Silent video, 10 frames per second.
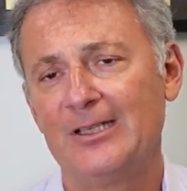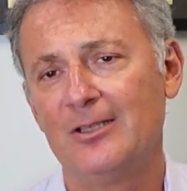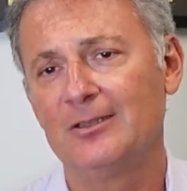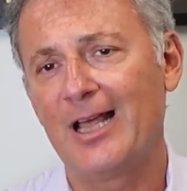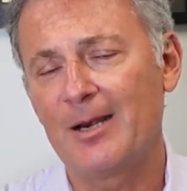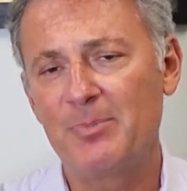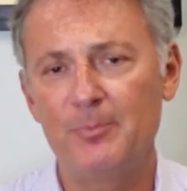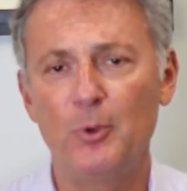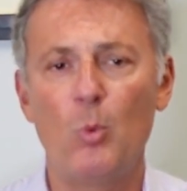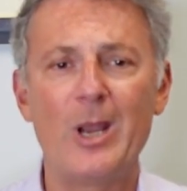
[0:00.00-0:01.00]
A lot of
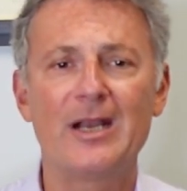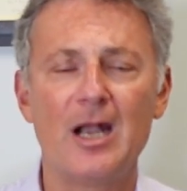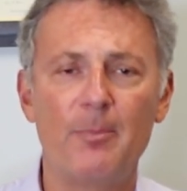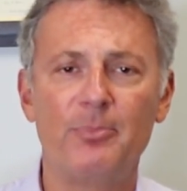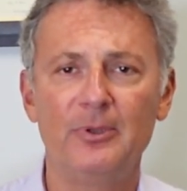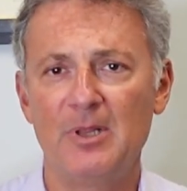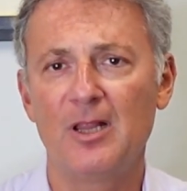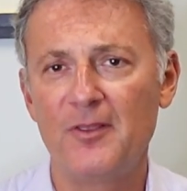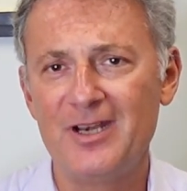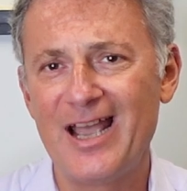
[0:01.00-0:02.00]
people wake up in the
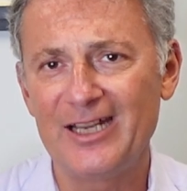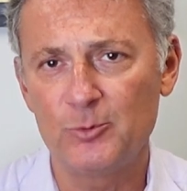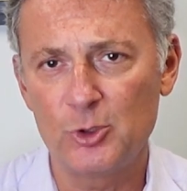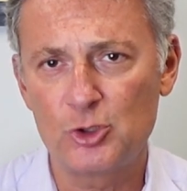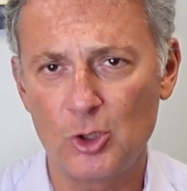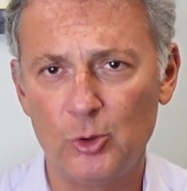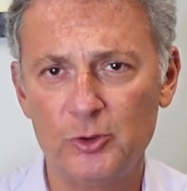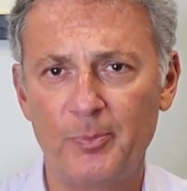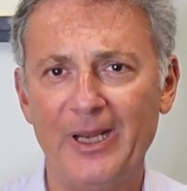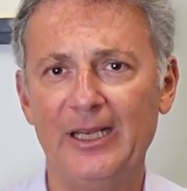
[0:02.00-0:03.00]
middle of the night with
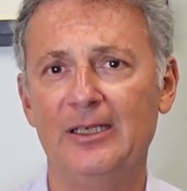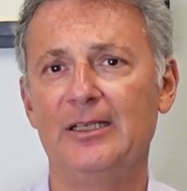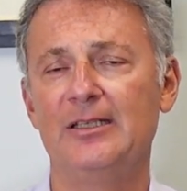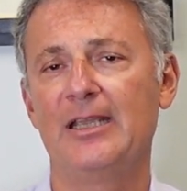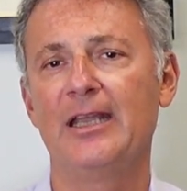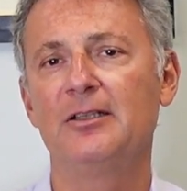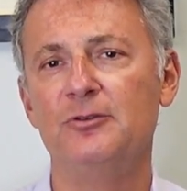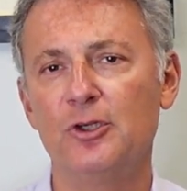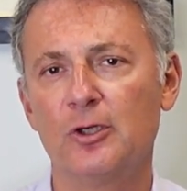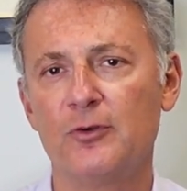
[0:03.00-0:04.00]
shoulder pain and they get
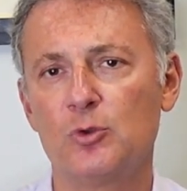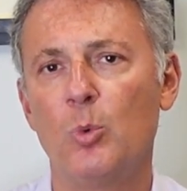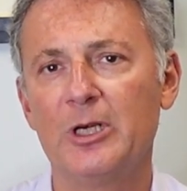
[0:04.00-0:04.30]
nervous.